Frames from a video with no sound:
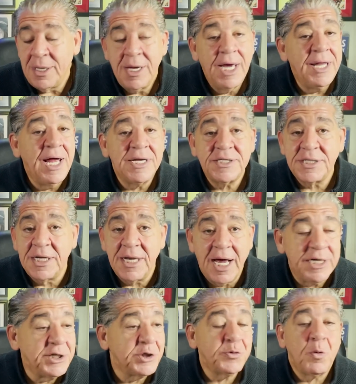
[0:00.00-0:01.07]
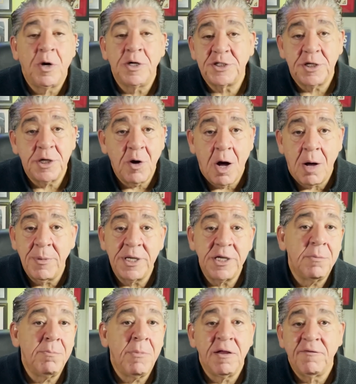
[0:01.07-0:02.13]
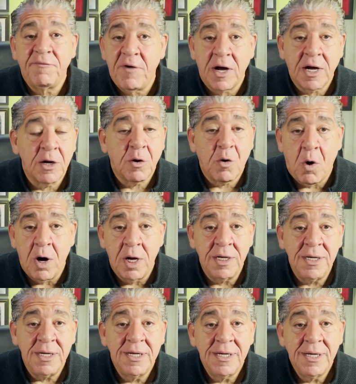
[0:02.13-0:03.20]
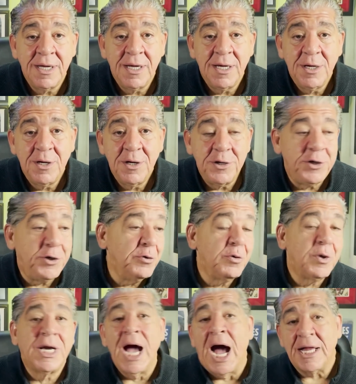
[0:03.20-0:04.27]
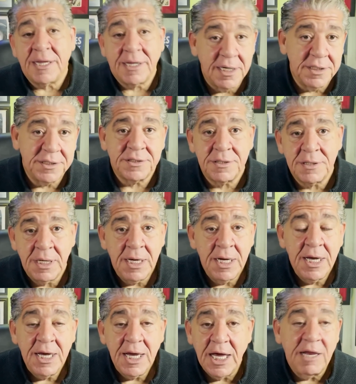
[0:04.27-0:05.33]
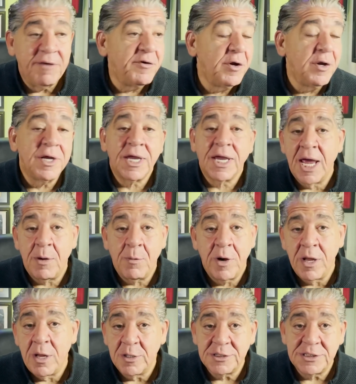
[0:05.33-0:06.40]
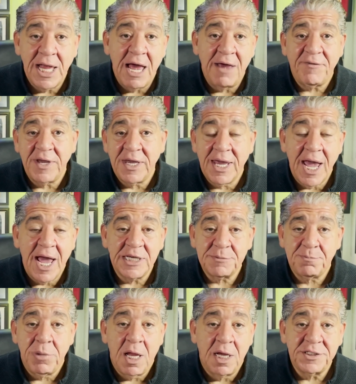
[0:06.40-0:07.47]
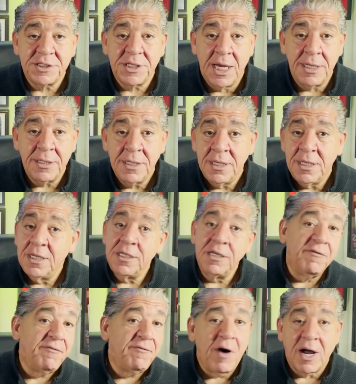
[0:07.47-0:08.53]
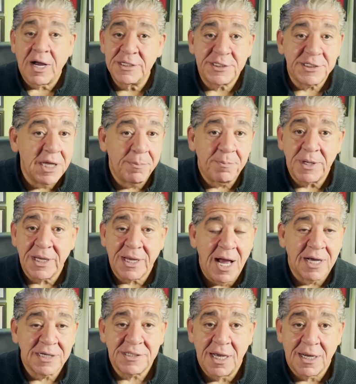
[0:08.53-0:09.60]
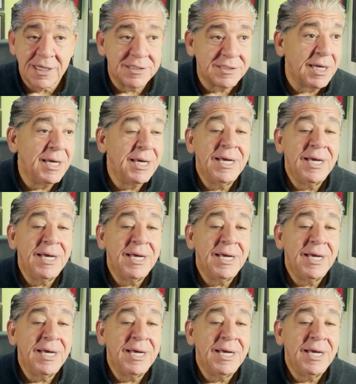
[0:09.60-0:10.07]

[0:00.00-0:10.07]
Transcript: And that's it. I just want you to know I'm in your motherfucking corner. You got this. And if you didn't get one of those laughing gas blunts yet, you're fucking slipping, cocksuckers.